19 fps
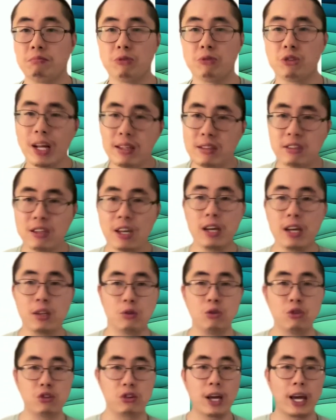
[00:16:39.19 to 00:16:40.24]
So let's say a
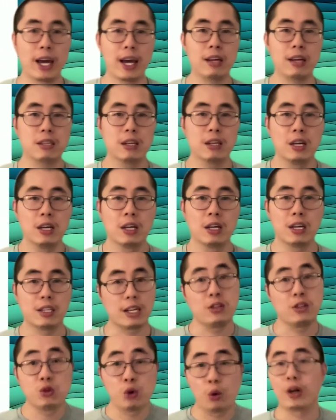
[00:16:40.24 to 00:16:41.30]
user has an
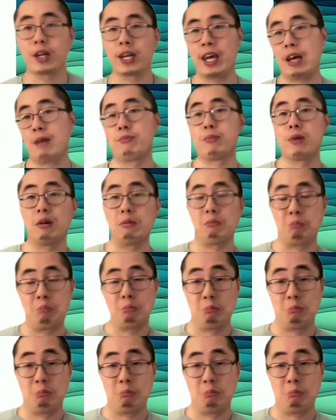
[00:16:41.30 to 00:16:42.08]
indoor camera.